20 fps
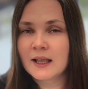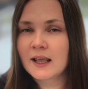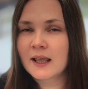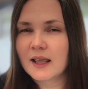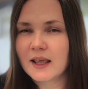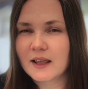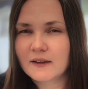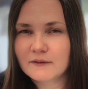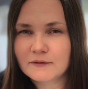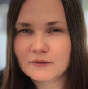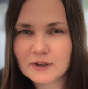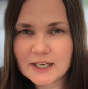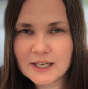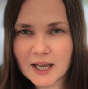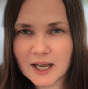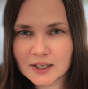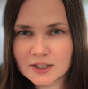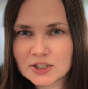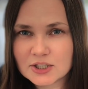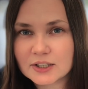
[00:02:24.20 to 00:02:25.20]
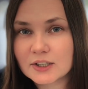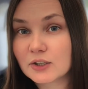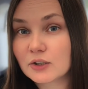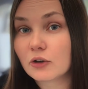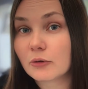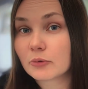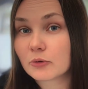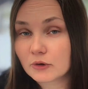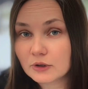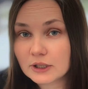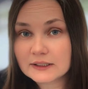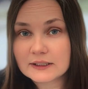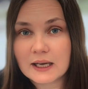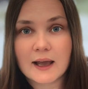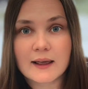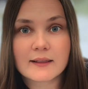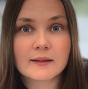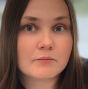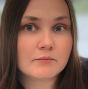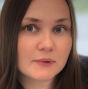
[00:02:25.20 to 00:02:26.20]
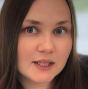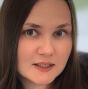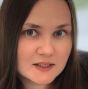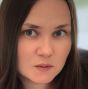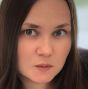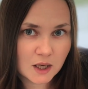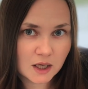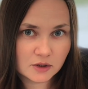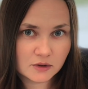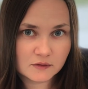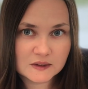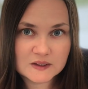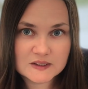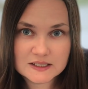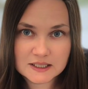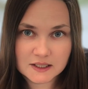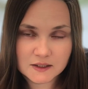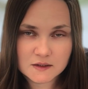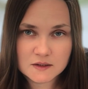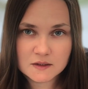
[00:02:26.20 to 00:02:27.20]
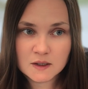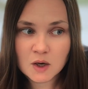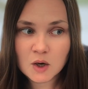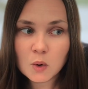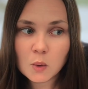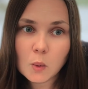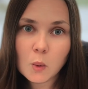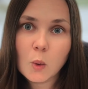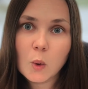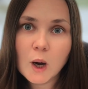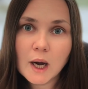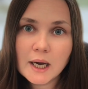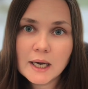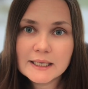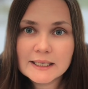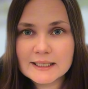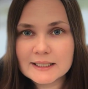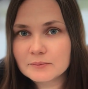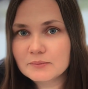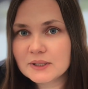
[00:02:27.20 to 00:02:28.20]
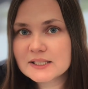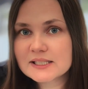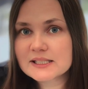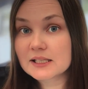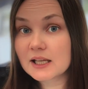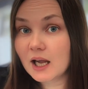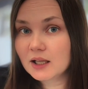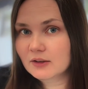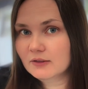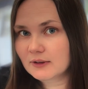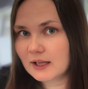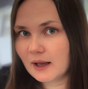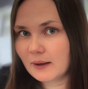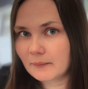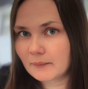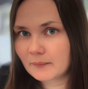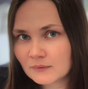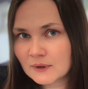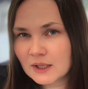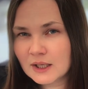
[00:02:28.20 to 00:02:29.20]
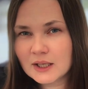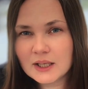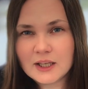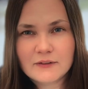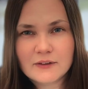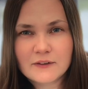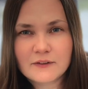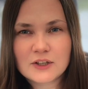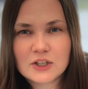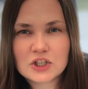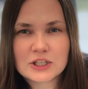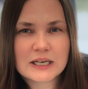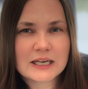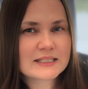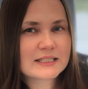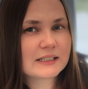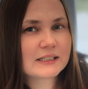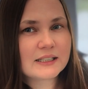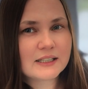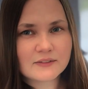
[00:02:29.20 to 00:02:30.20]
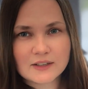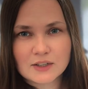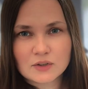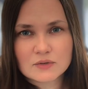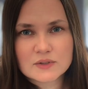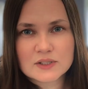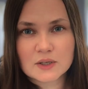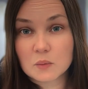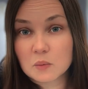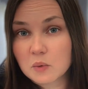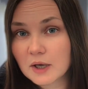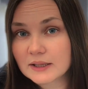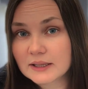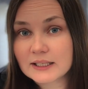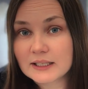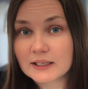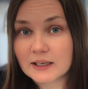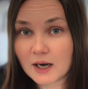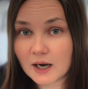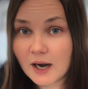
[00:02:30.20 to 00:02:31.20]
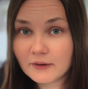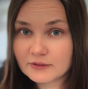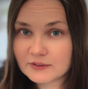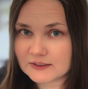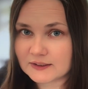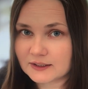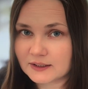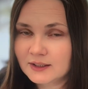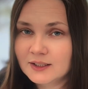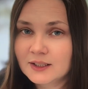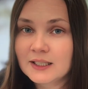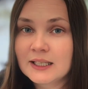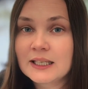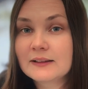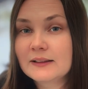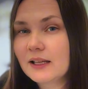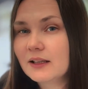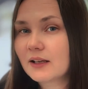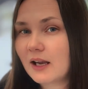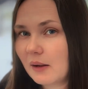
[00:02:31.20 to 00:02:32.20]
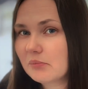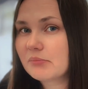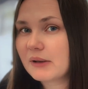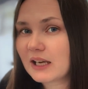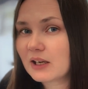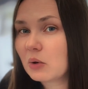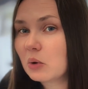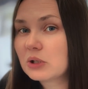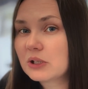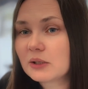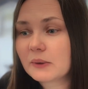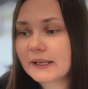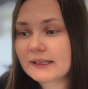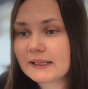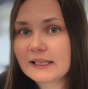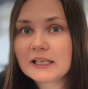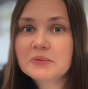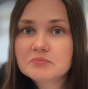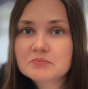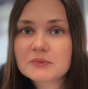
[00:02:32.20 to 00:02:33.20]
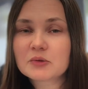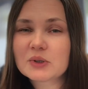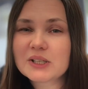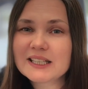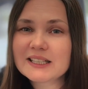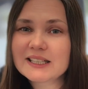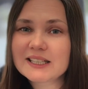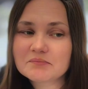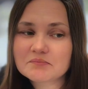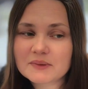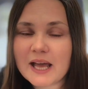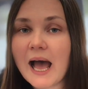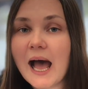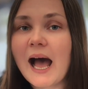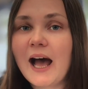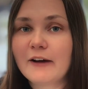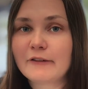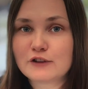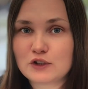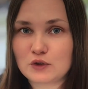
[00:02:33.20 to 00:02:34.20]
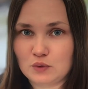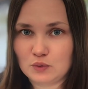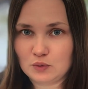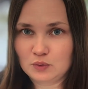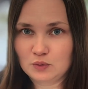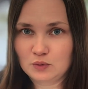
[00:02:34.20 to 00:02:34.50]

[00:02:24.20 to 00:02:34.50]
Every action in your product either meets one of these needs or it meets none of them. If a feature doesn't give the user what they are after, they'll come back only when they really have to.